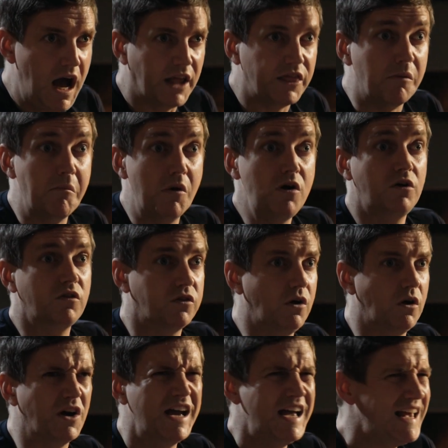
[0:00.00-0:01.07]
and the monk
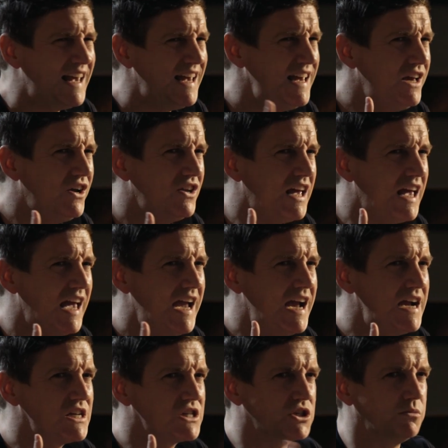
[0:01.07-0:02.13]
thought he could
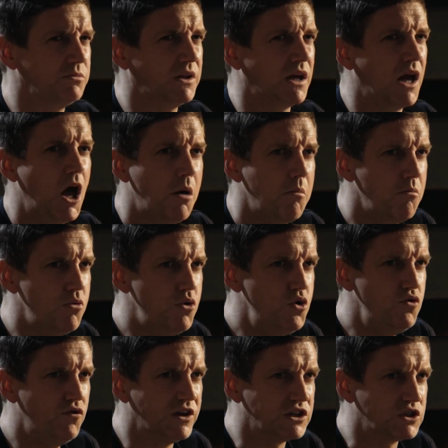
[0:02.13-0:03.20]
hear something
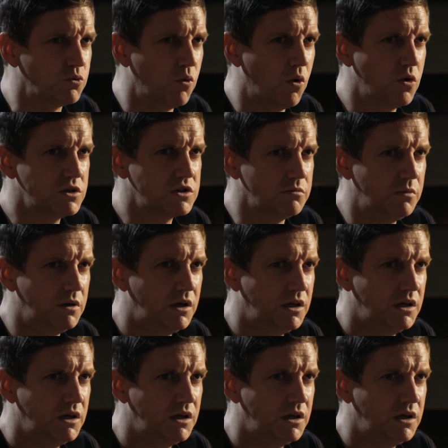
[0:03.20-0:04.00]
moving towards him.